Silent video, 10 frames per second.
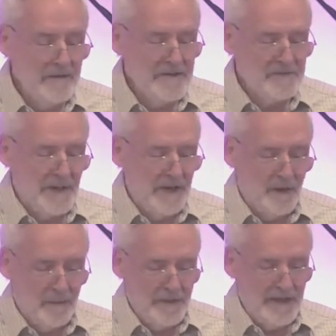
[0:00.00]
may not
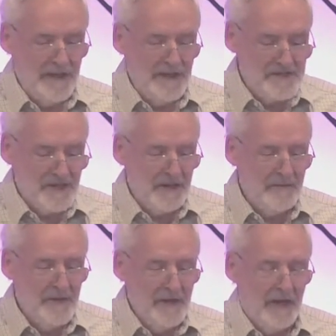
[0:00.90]
be easy,
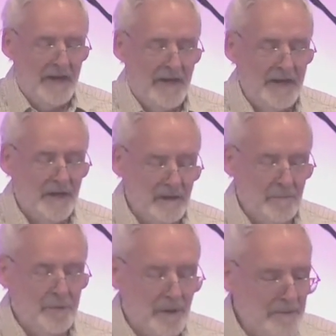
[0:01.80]
and I can't
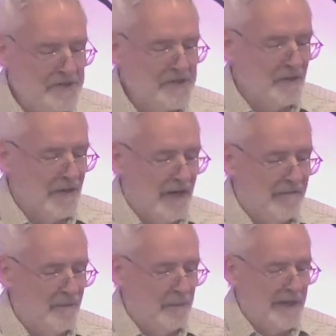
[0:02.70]
promise your life will
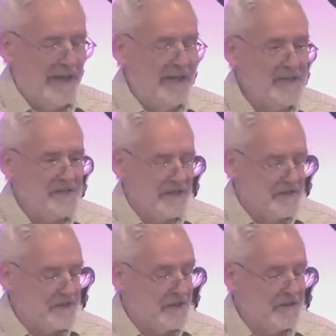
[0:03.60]
be easy as a
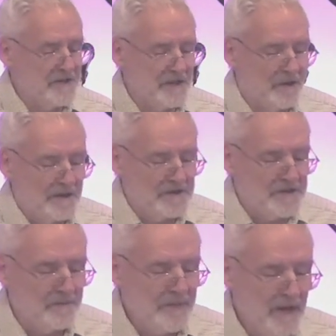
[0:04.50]
consequence,
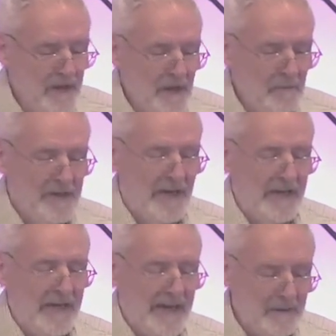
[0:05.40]
but I
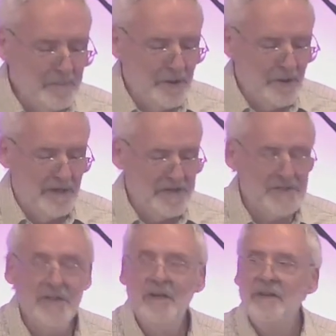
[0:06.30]
can promise
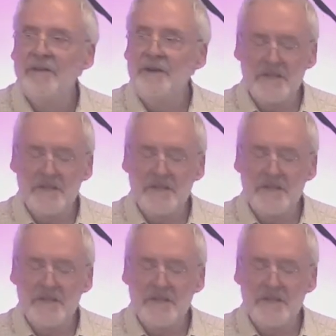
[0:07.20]
that it's